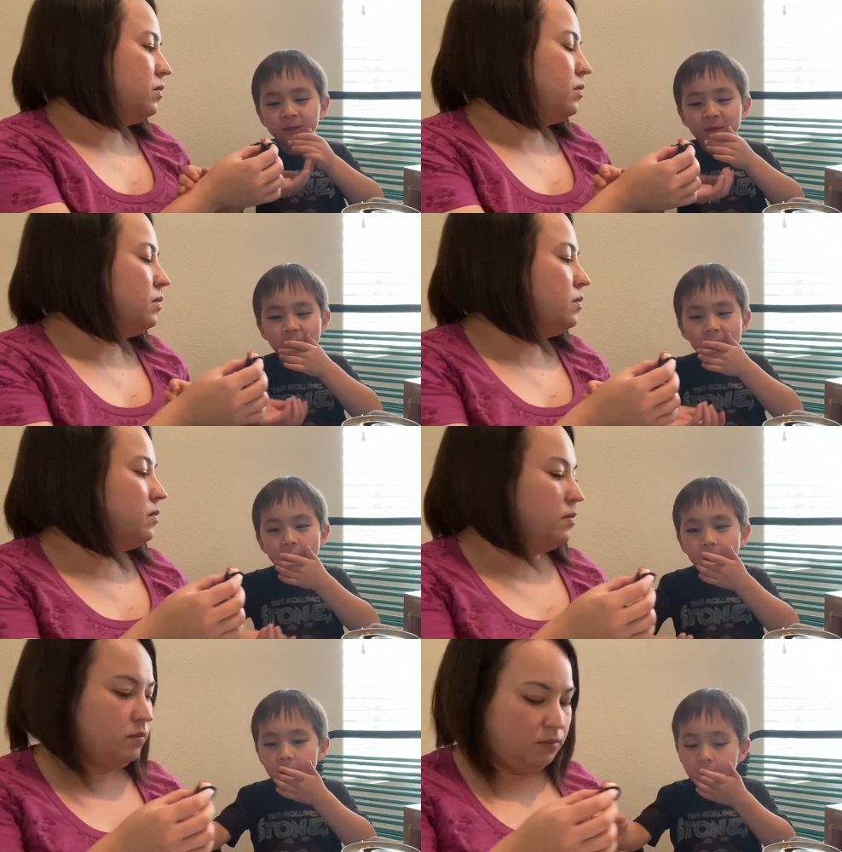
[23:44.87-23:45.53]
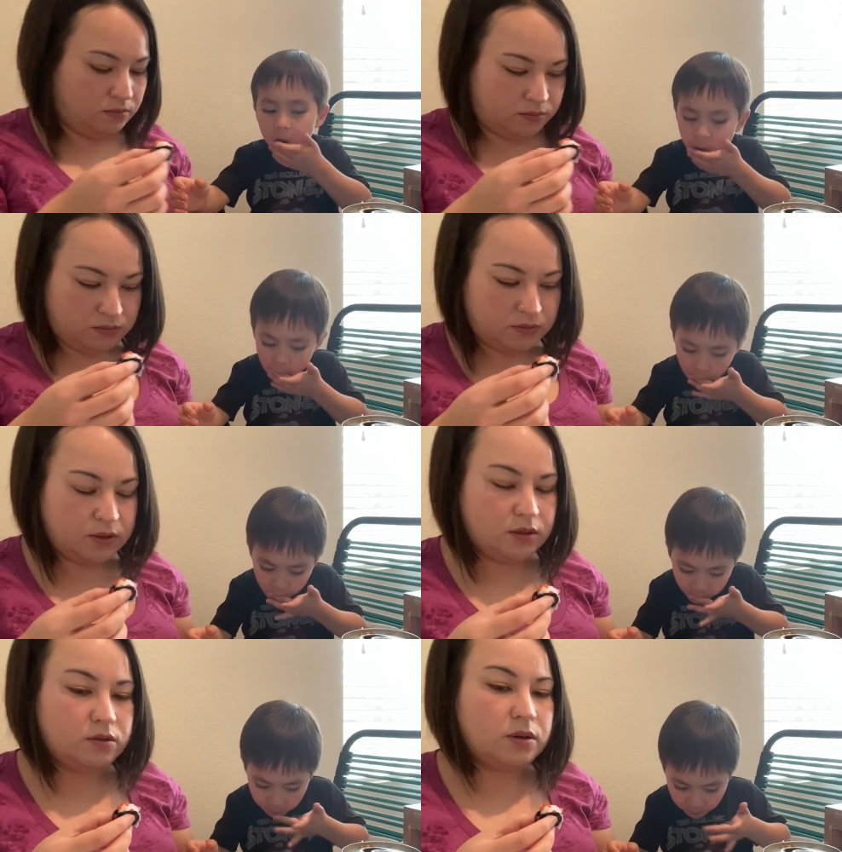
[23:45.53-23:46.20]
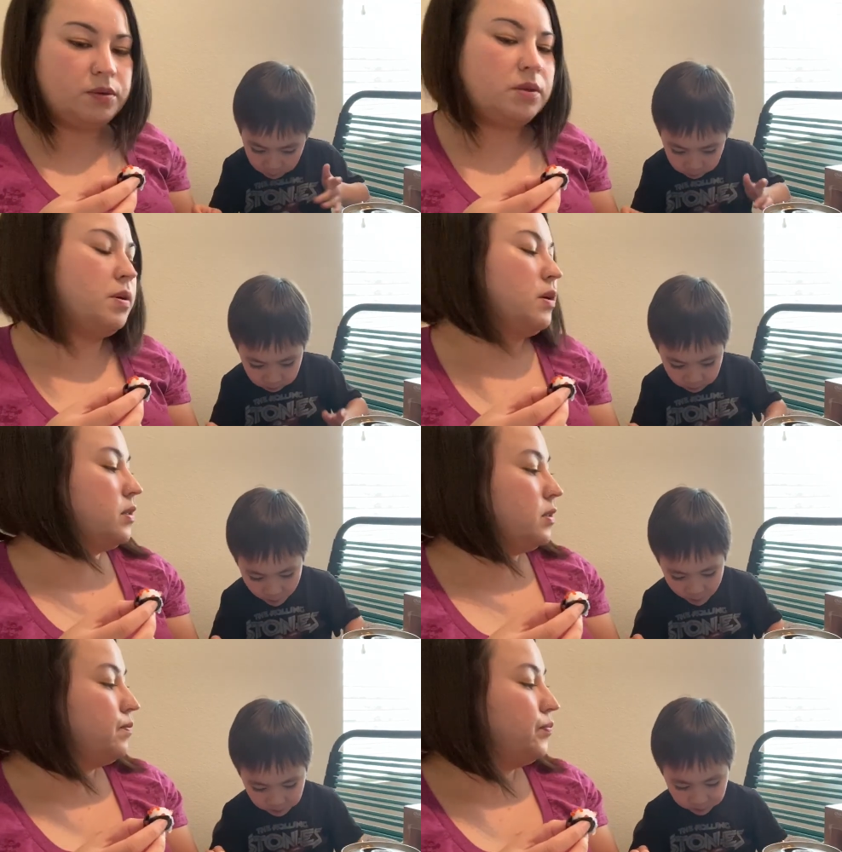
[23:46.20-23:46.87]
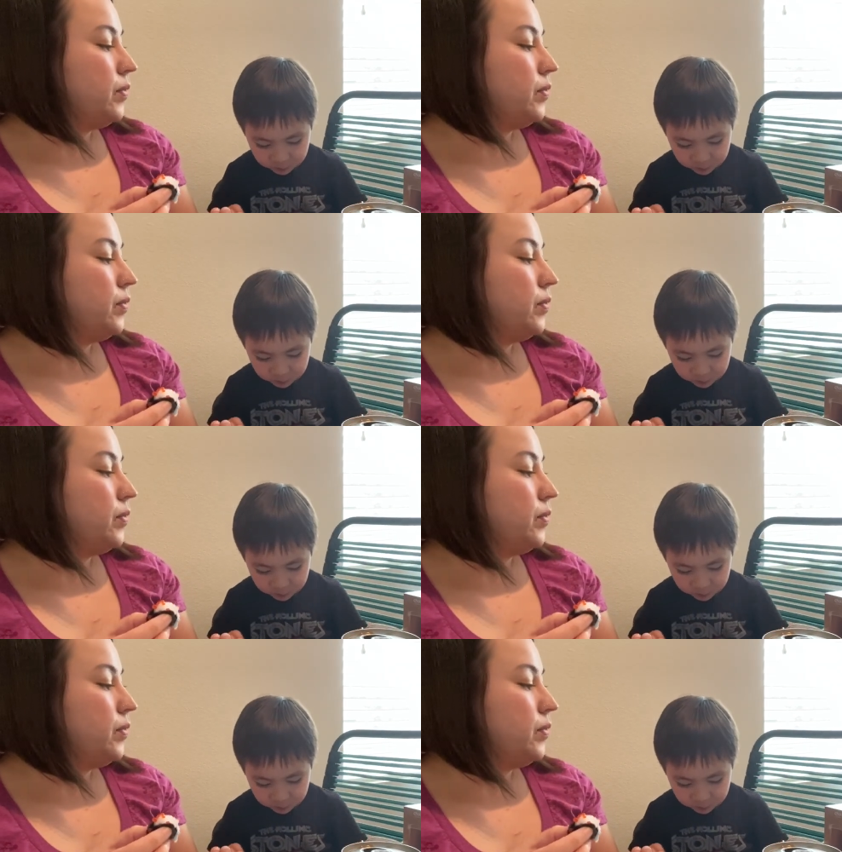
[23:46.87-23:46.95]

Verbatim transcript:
Speaker 1: I dropped the box.